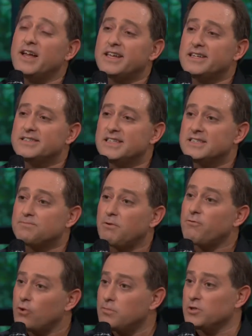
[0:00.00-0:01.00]
like as as
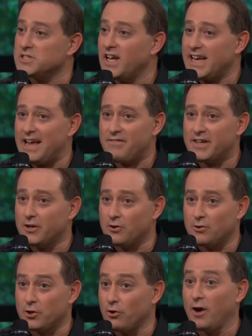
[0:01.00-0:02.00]
performers, not having
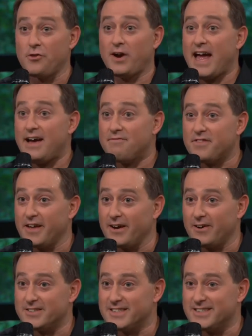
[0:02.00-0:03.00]
your your other half
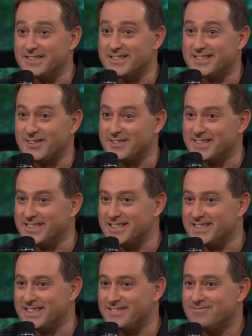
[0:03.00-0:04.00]
there to to start the
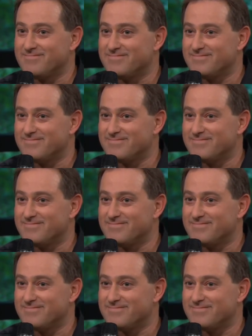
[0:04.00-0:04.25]
season?